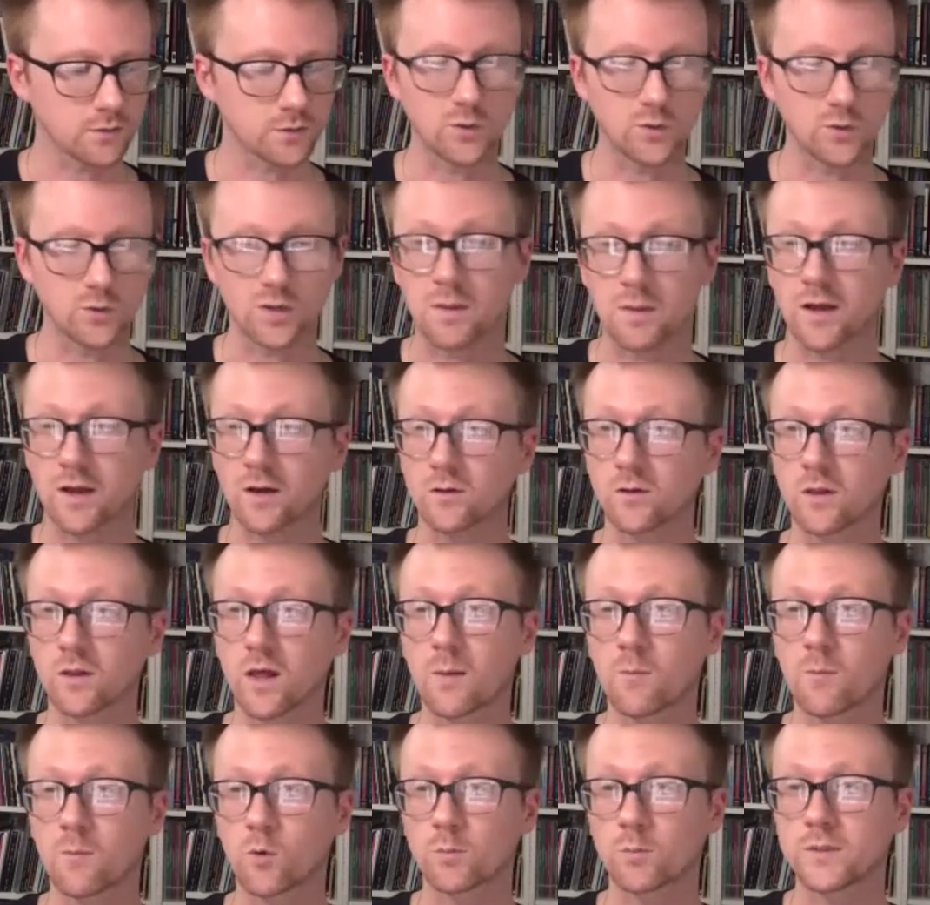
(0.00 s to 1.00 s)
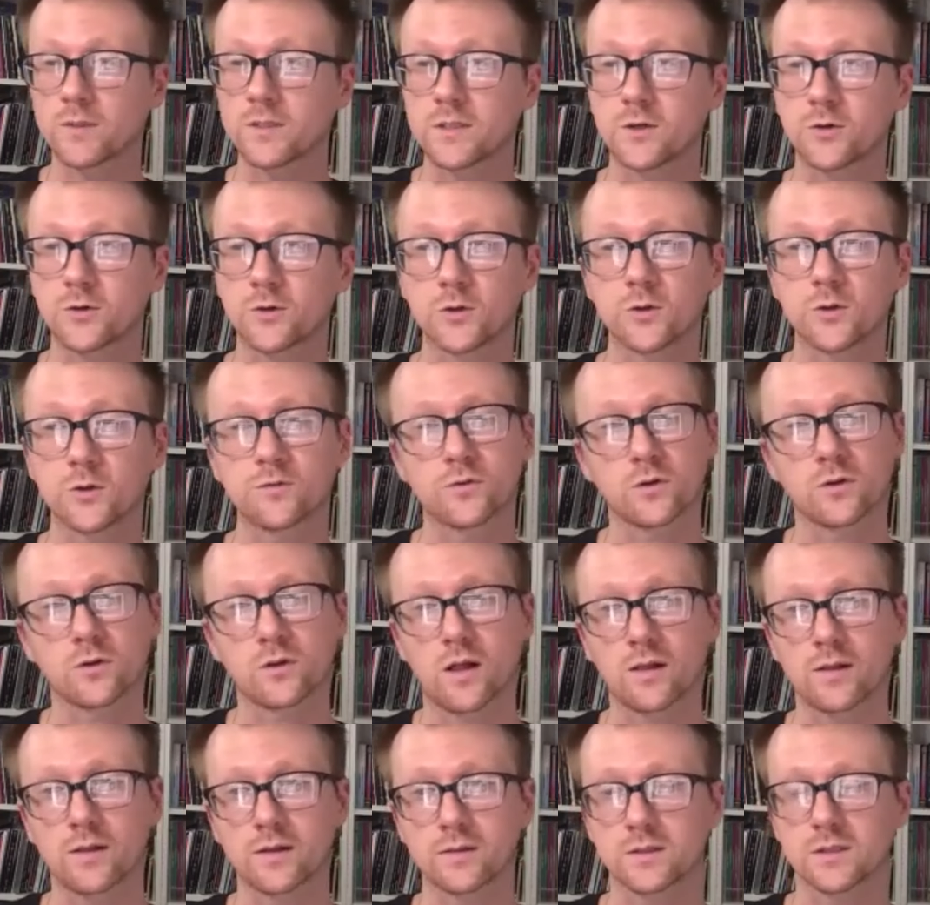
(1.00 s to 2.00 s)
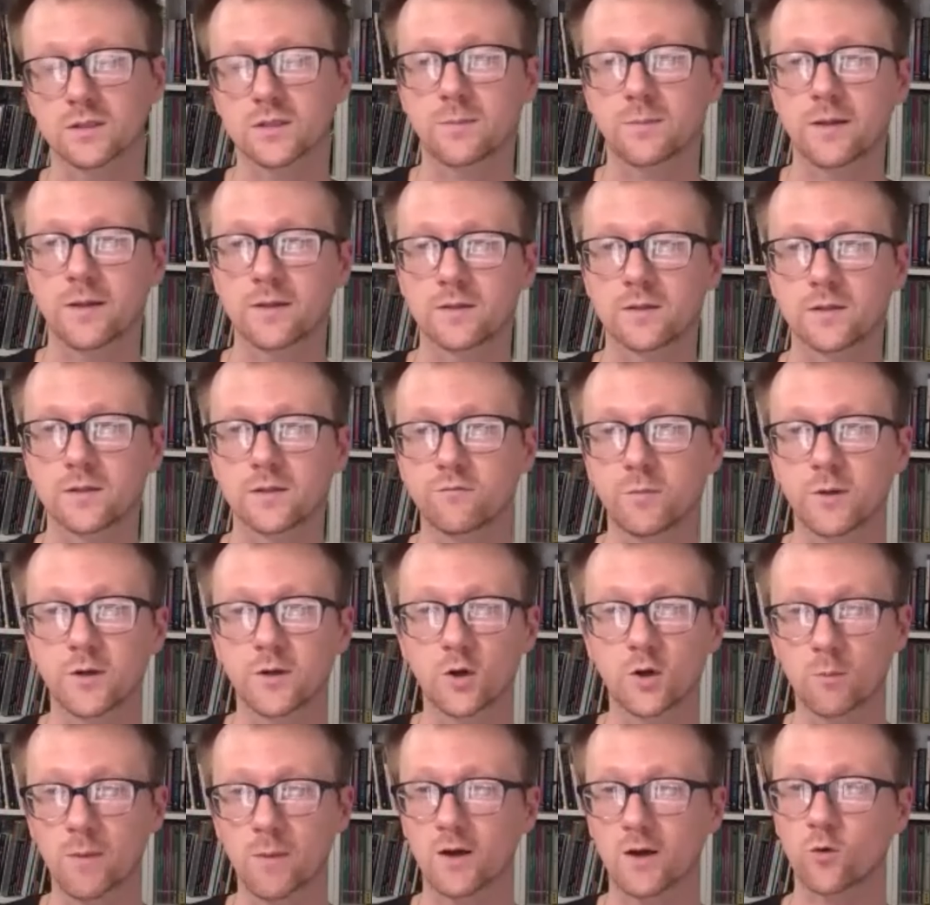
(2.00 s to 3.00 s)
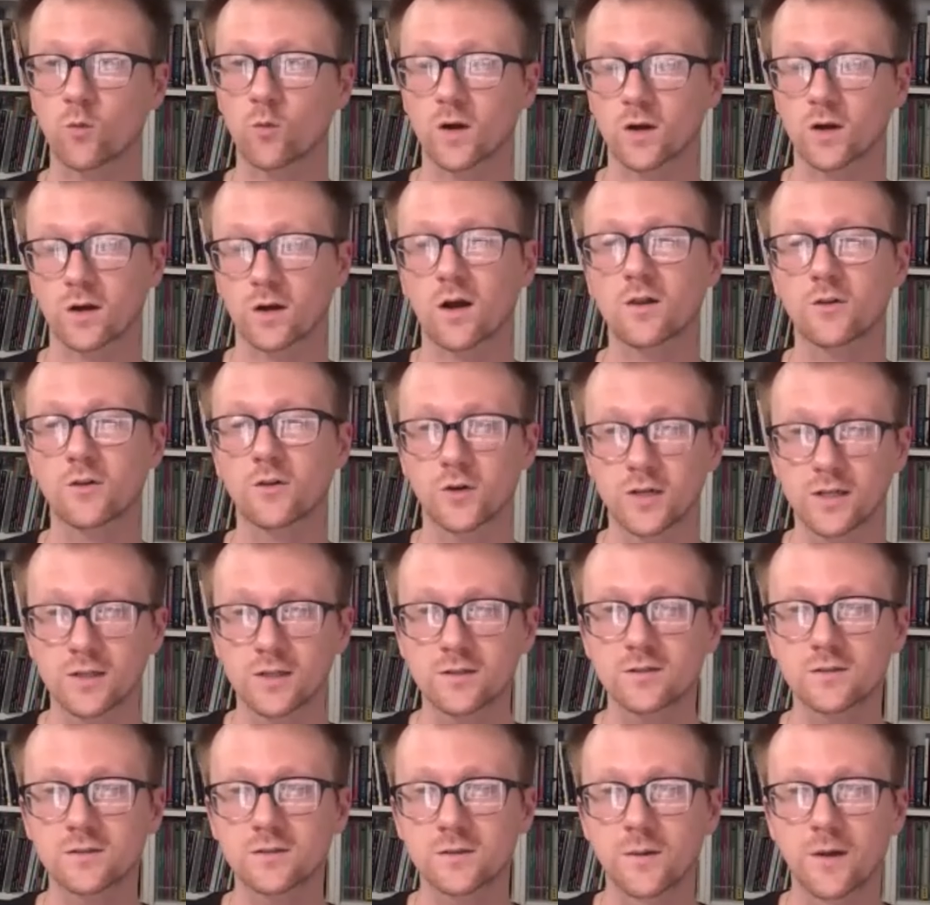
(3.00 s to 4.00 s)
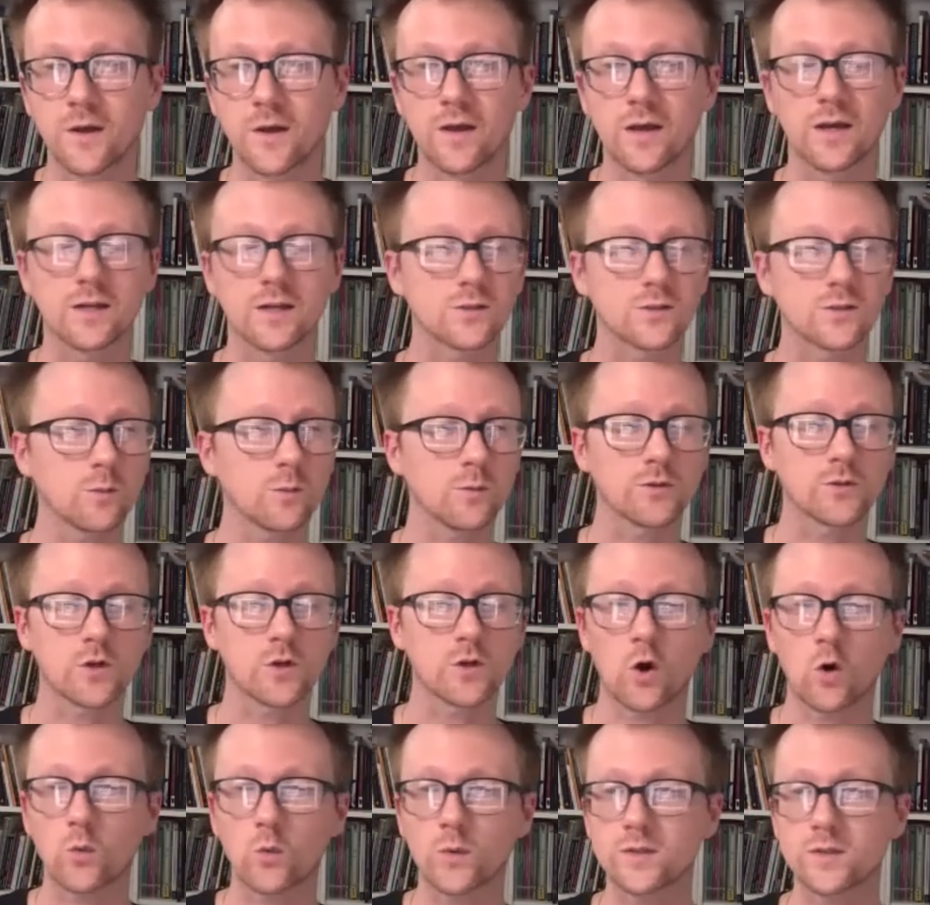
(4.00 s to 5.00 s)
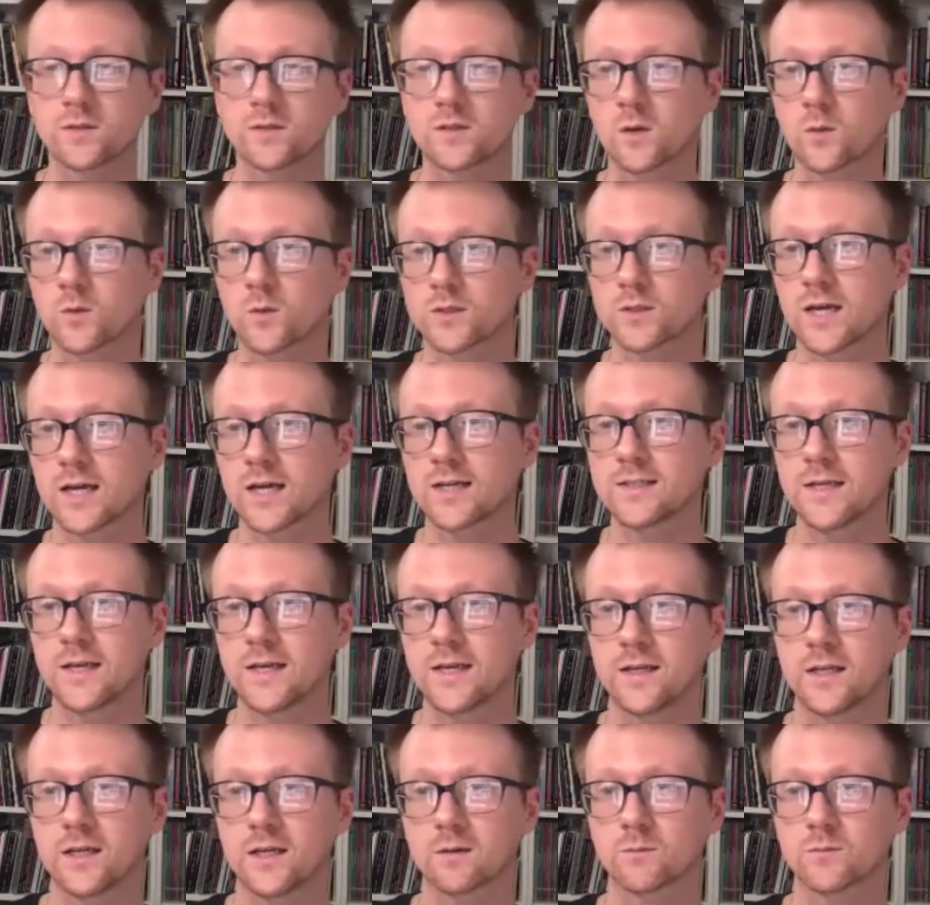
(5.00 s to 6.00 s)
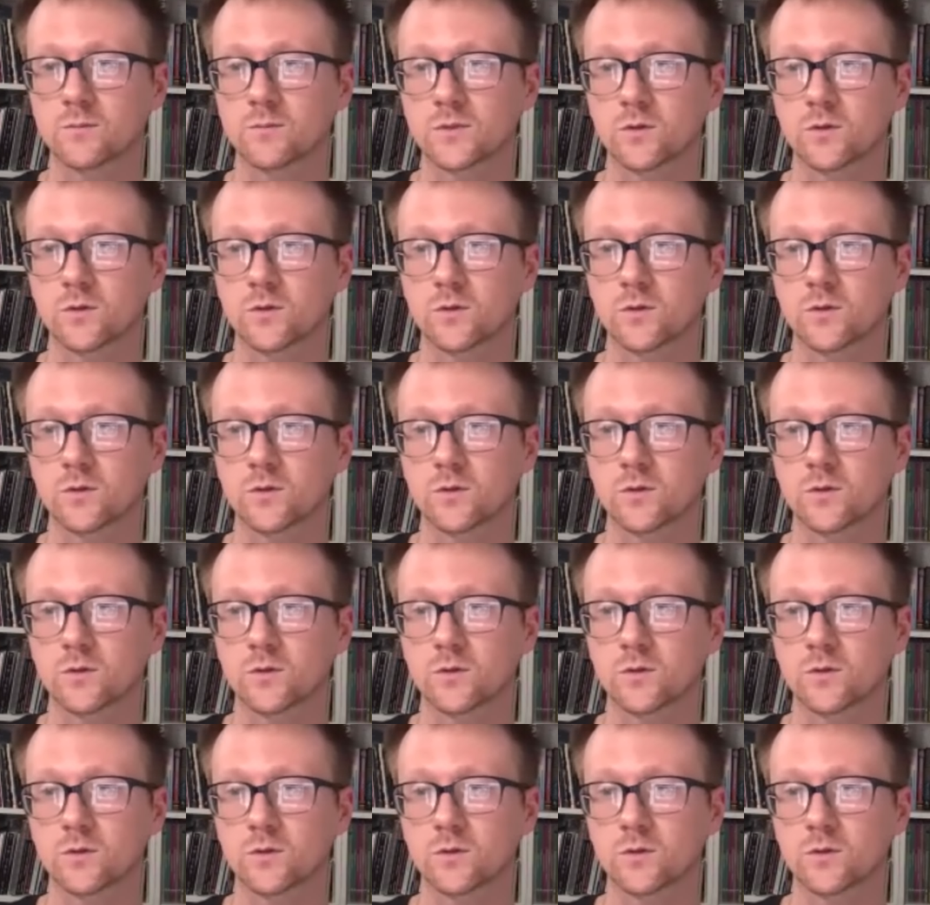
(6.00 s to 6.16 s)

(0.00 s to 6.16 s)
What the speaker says: So you can make a lot more material for a lot less expensive, but no matter what color it is, it's almost always done with titanium.